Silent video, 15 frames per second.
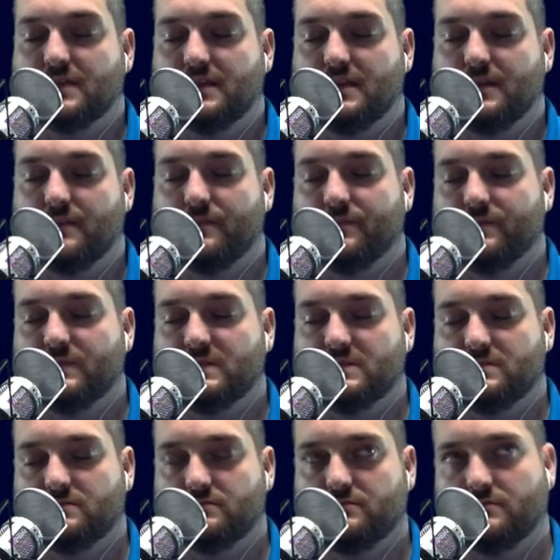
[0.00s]
it up
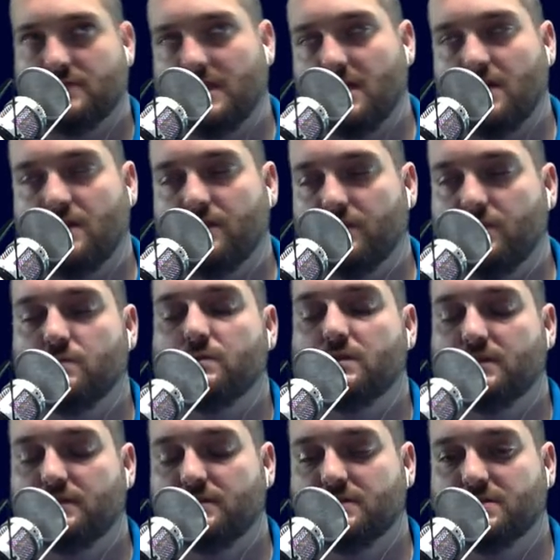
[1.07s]
however you
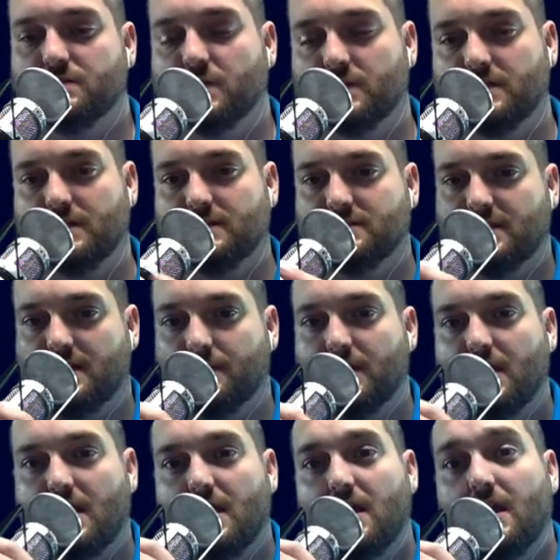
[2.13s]
want in your smart things app.
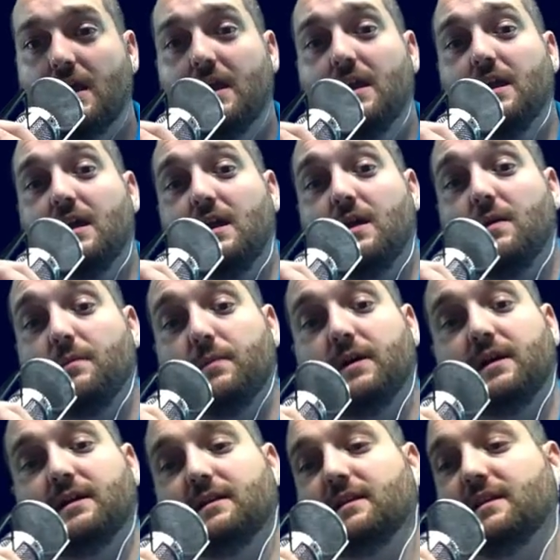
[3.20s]

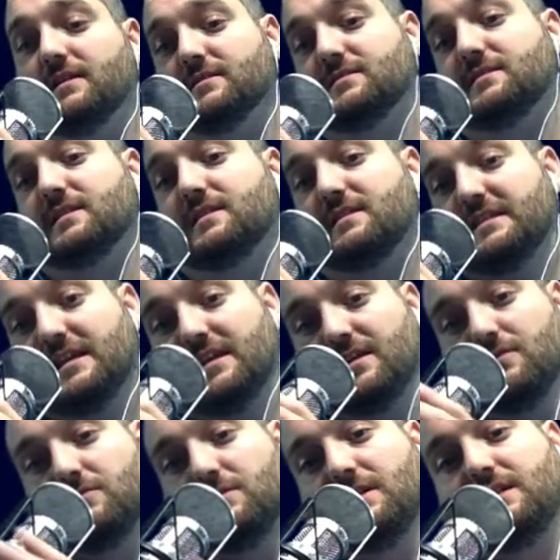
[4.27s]
But here's the
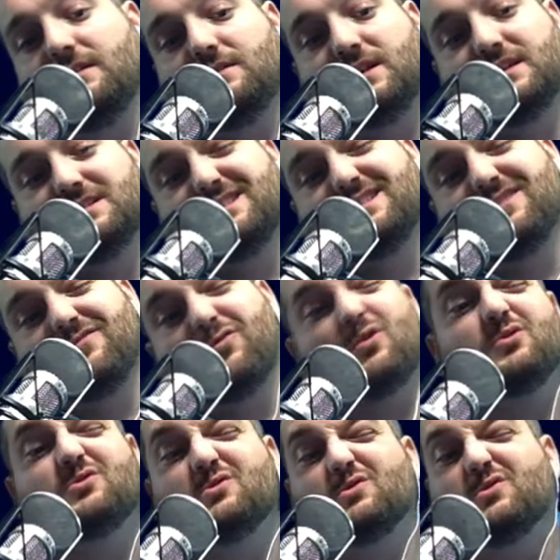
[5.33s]
thing, right? Because it's a
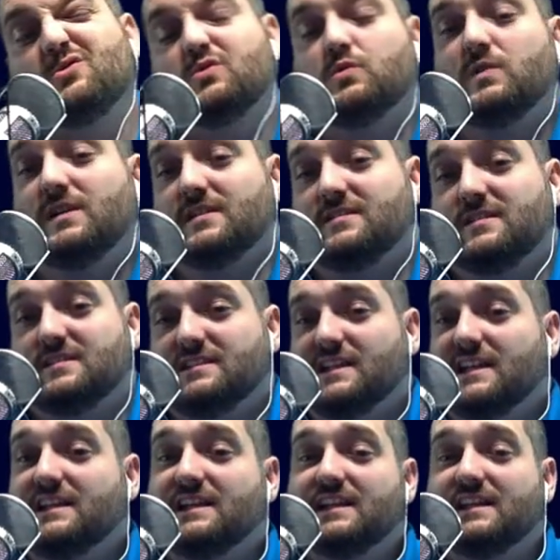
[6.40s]
virtual switch, it's
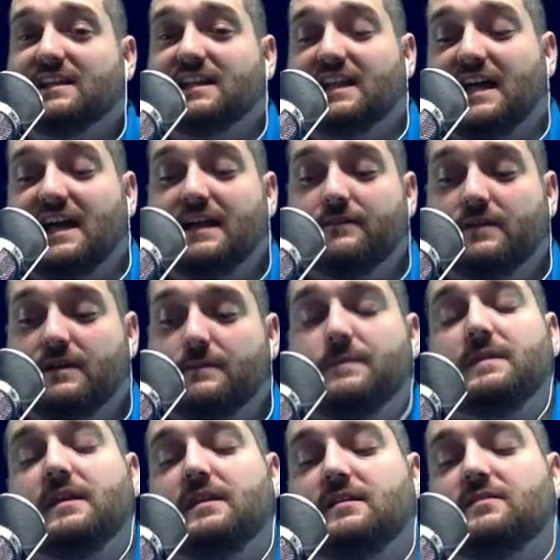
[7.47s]
not getting live
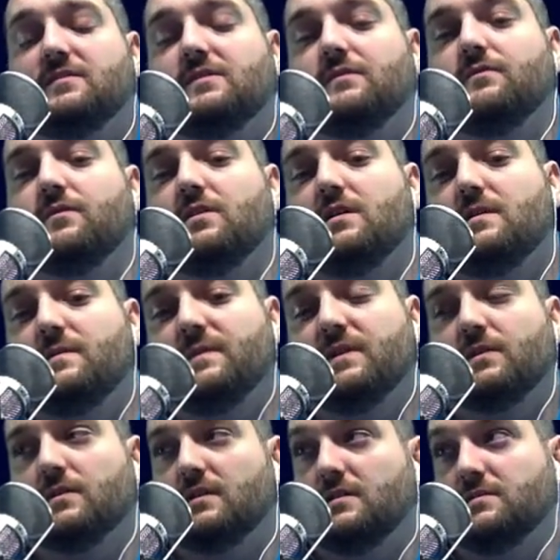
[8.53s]
updates from the
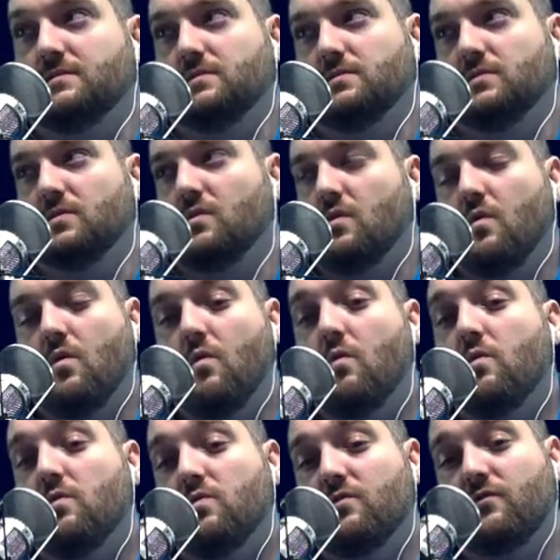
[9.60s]
garage door
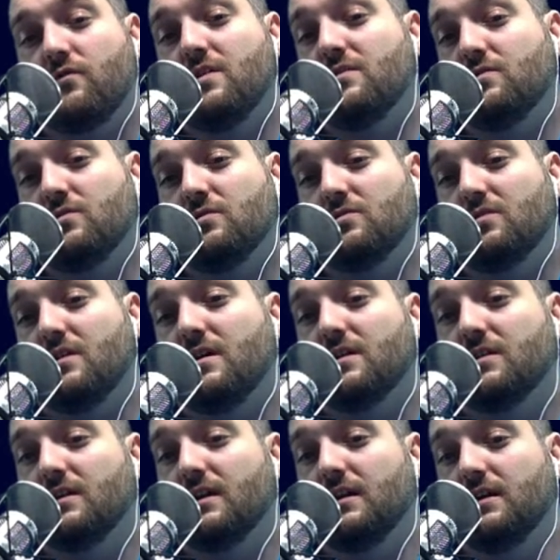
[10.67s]
or the front door
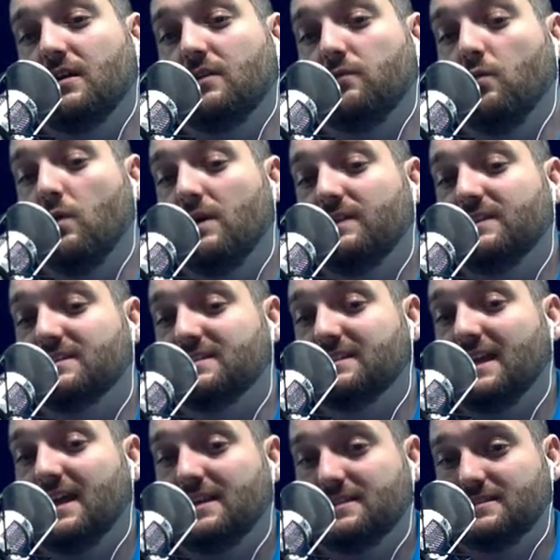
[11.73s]
lock of what the
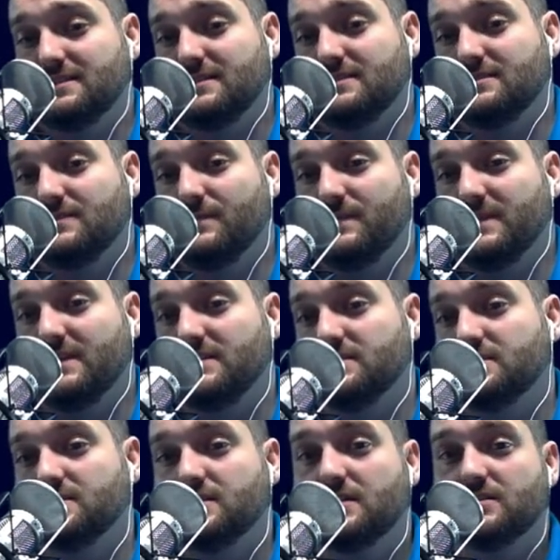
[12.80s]
status is. It's
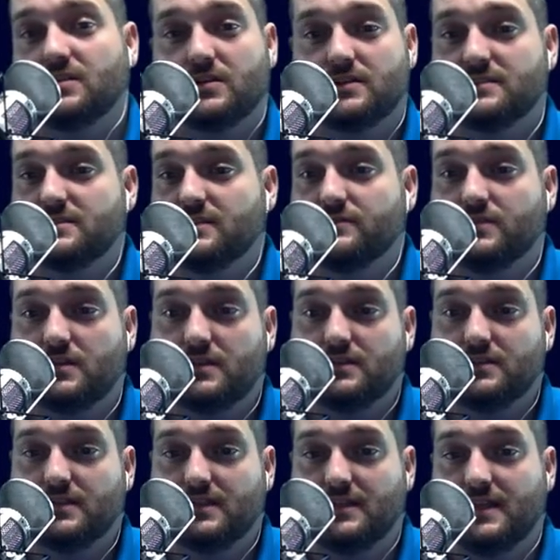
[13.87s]
just going to turn itself
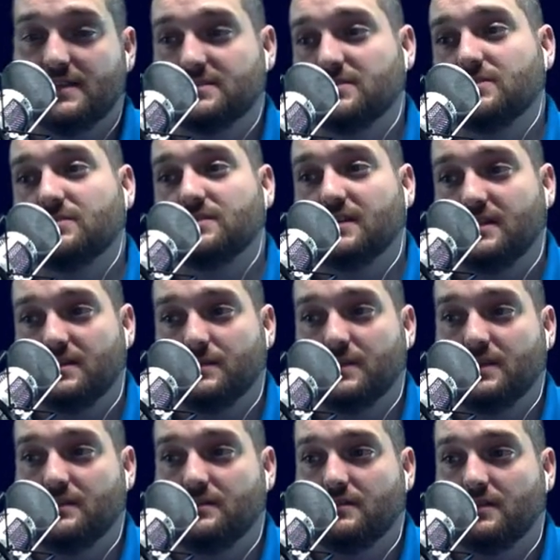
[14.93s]
on and execute that
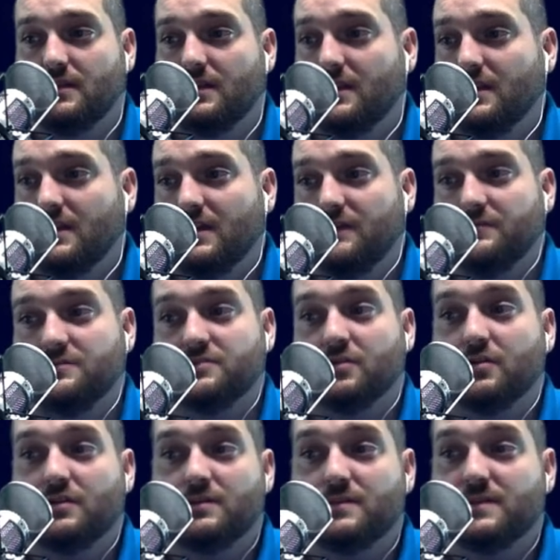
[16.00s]
command. If it's
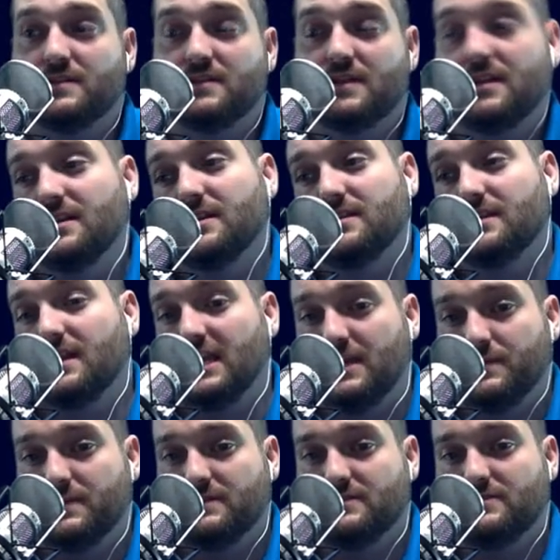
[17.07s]
already been done, nothing
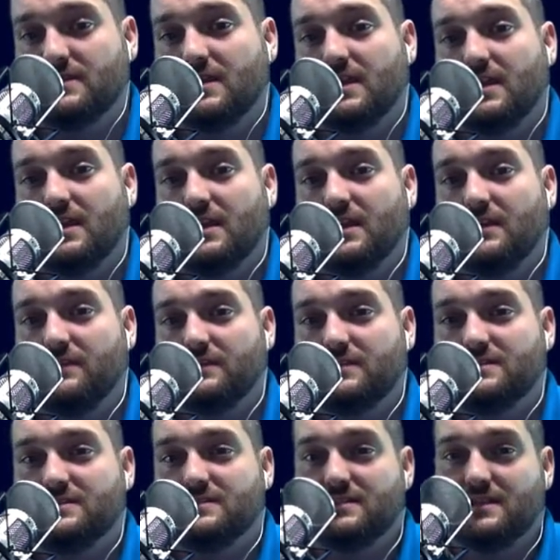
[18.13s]
happens. If
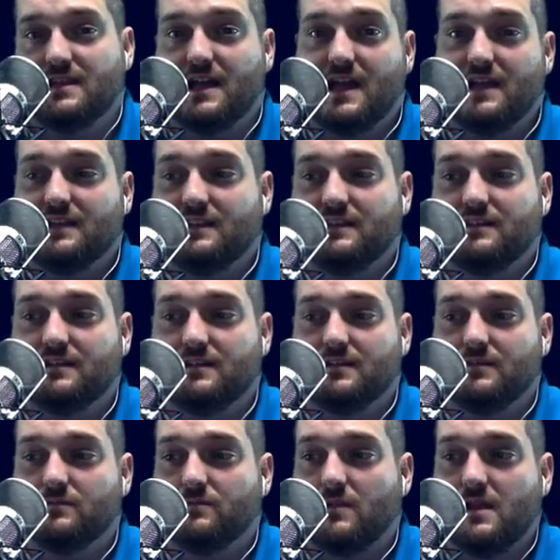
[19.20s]
it's not in
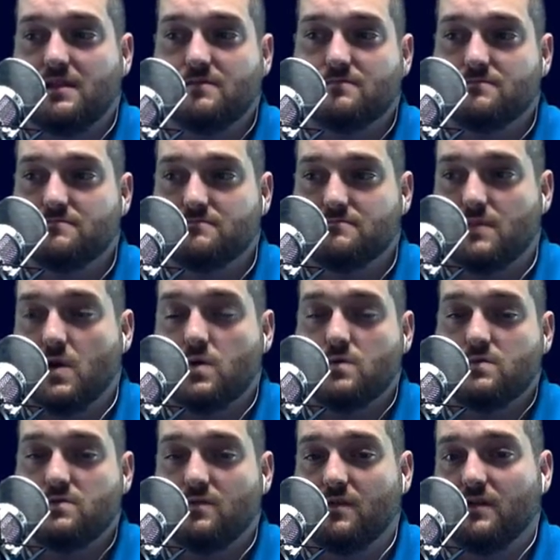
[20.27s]
the right
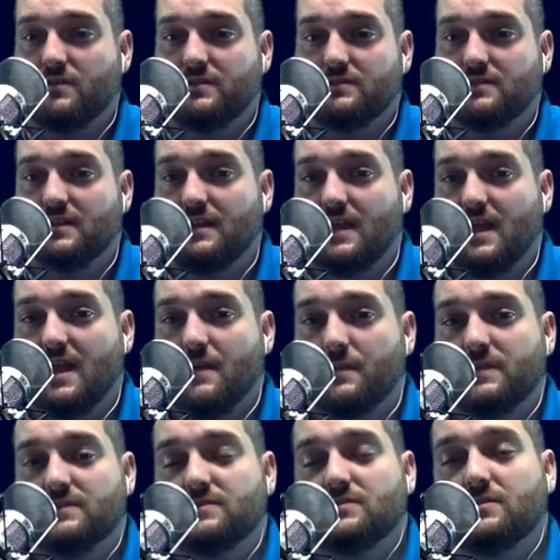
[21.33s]
mode, nothing's going to
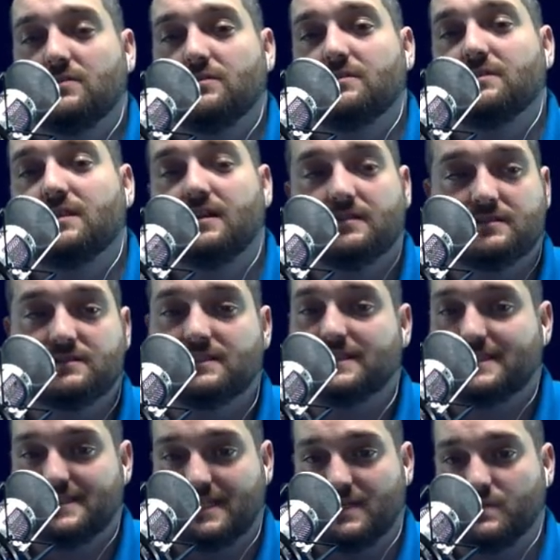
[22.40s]
happen. So here's the
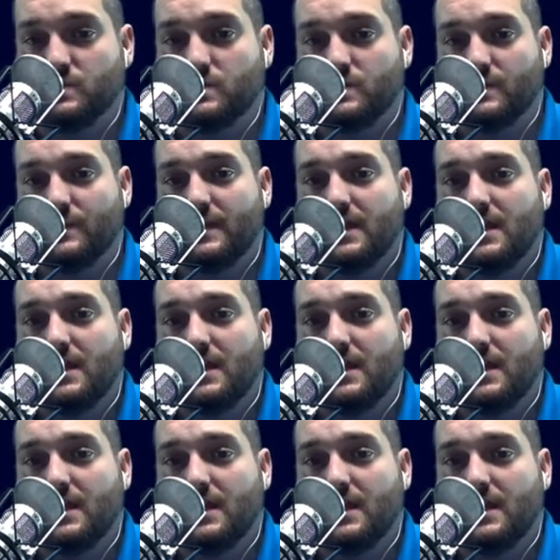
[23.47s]
example.